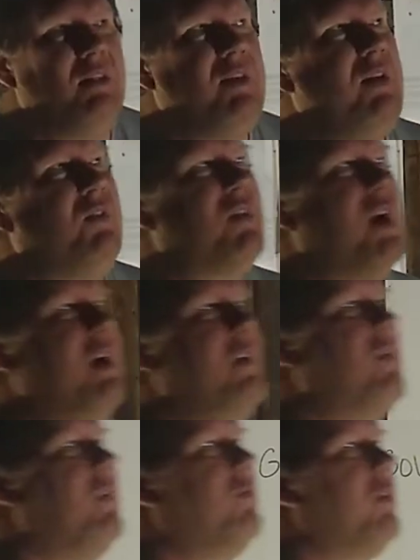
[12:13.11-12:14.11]
These
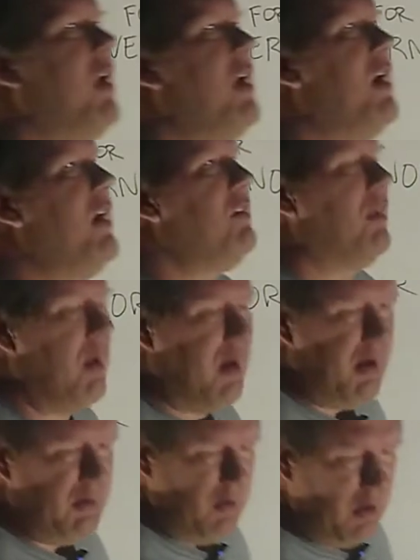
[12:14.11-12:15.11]
guys have lied, lied,